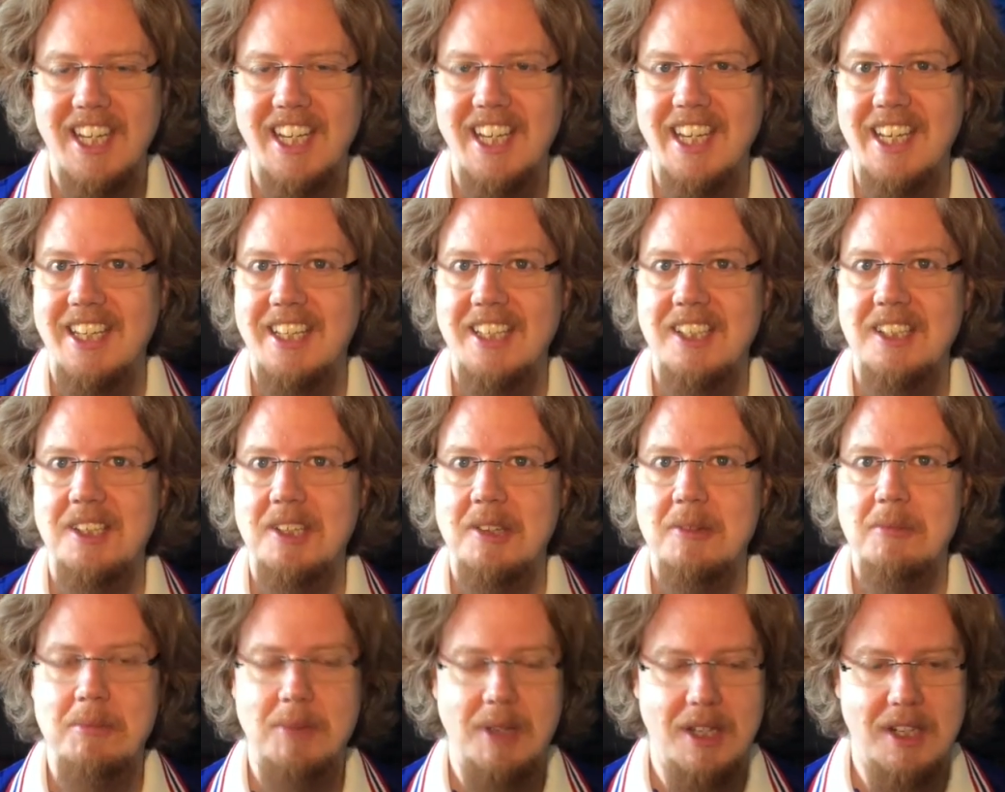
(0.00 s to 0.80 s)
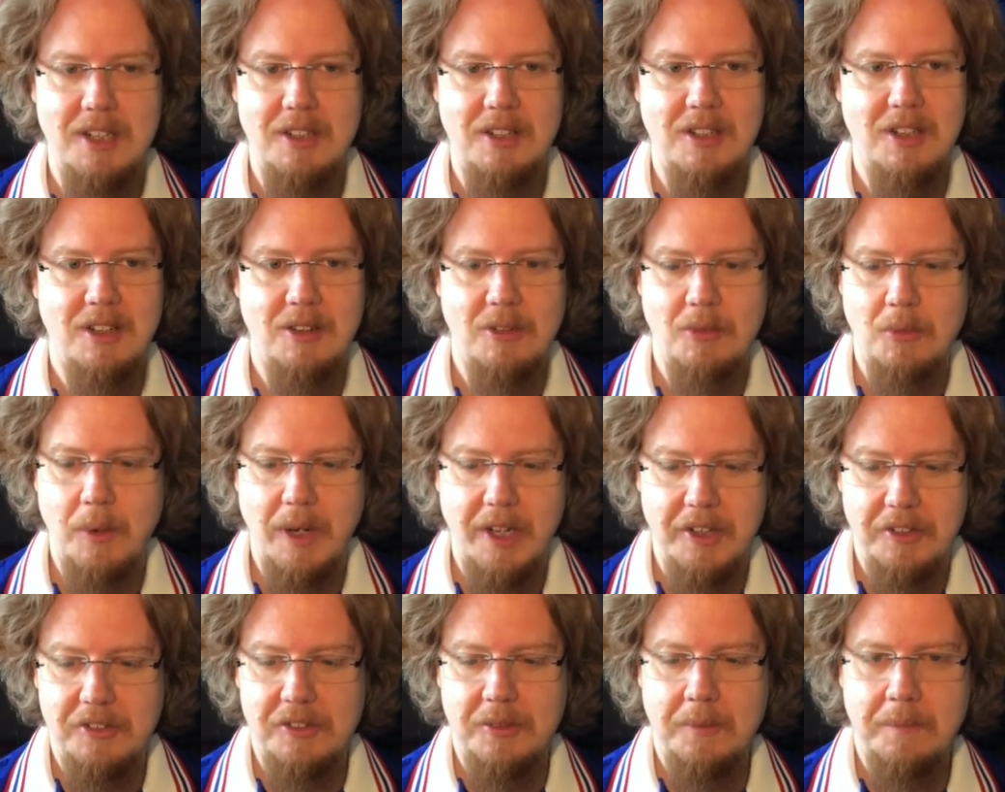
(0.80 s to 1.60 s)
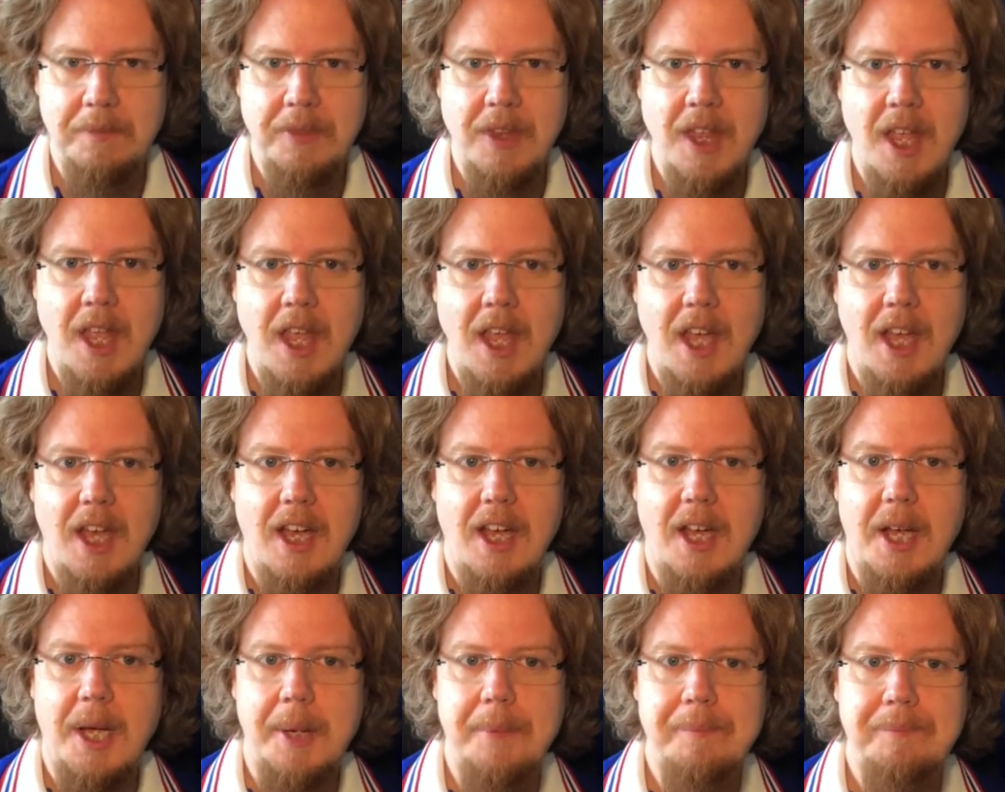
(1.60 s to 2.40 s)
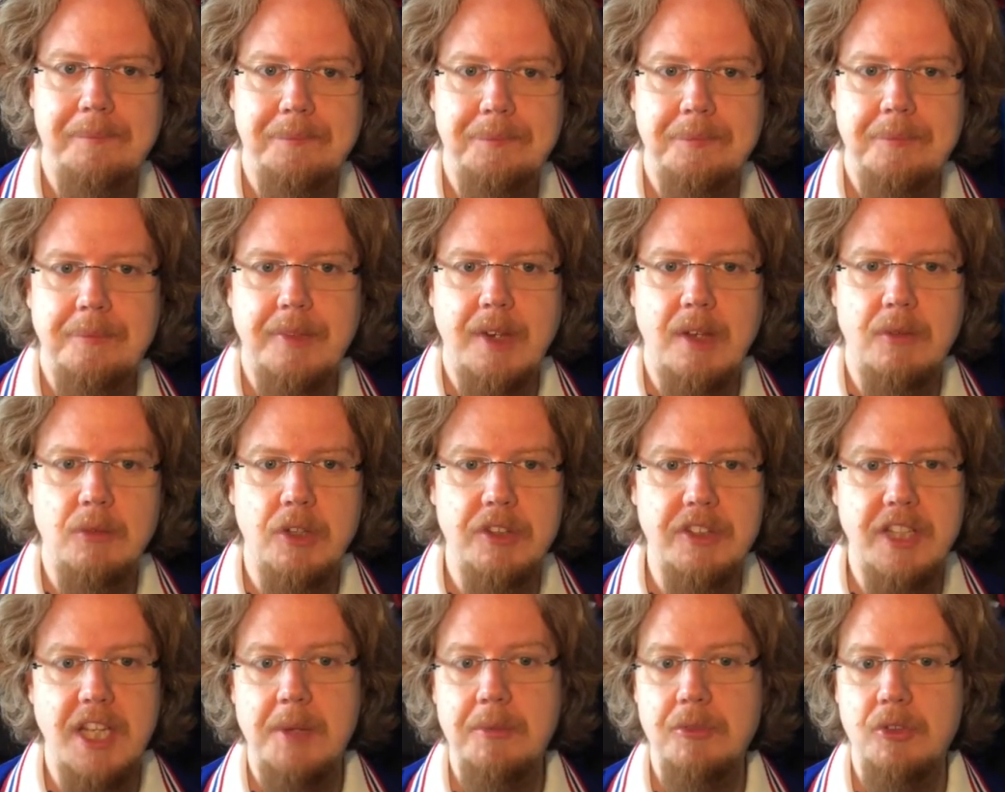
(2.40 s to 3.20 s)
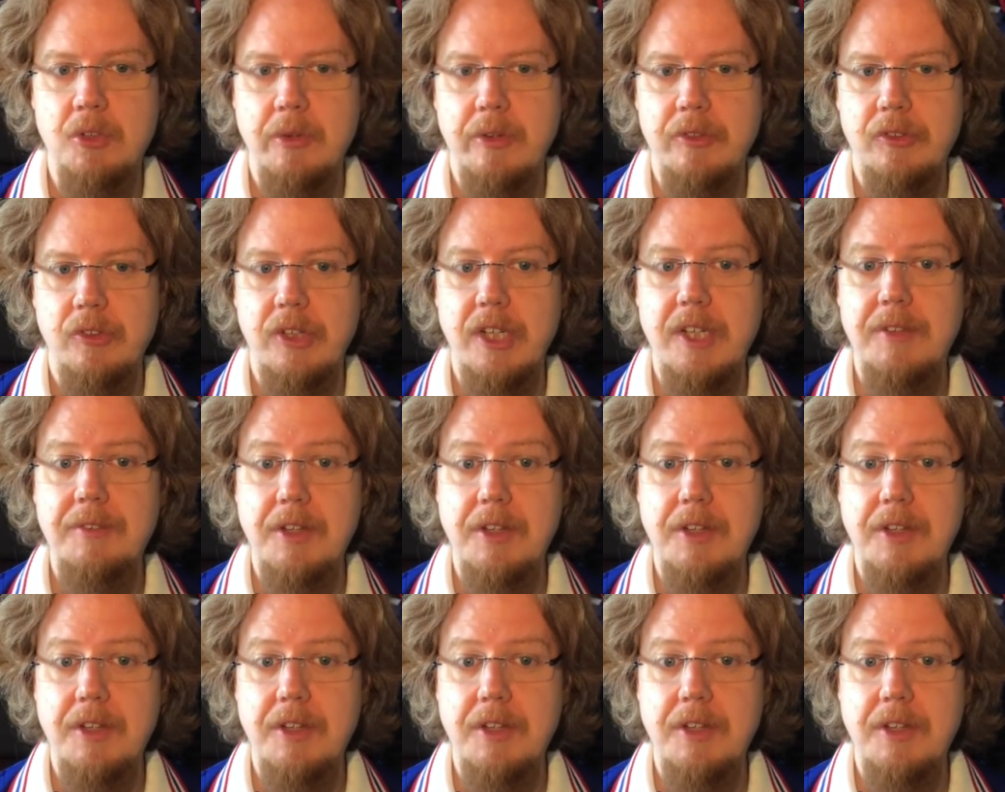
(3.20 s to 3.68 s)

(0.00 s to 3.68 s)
in many ways. Um, what games do we have today?